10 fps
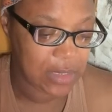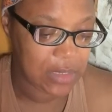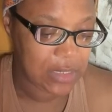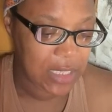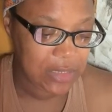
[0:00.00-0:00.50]

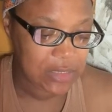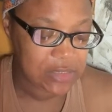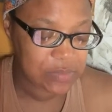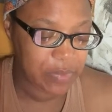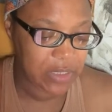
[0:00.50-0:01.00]
Let
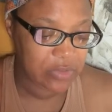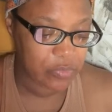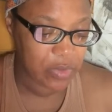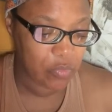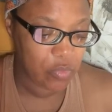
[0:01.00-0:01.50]
this be the
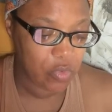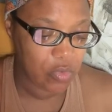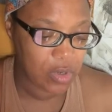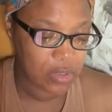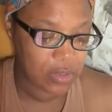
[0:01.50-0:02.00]

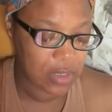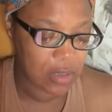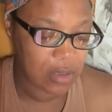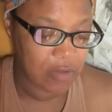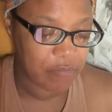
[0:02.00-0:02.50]
reward
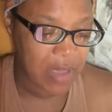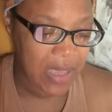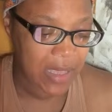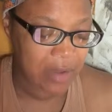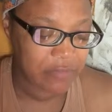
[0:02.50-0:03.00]
of my
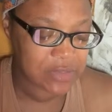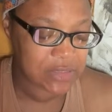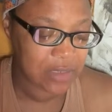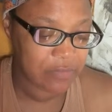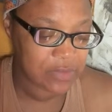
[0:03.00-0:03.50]

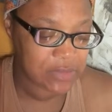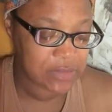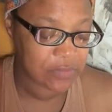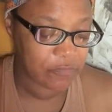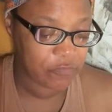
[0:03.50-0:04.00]

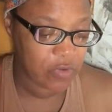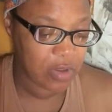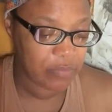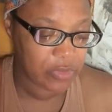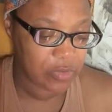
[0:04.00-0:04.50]
adversaries
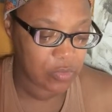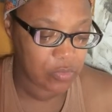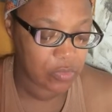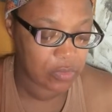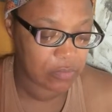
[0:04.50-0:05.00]
from the
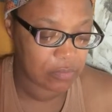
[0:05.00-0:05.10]
Lord,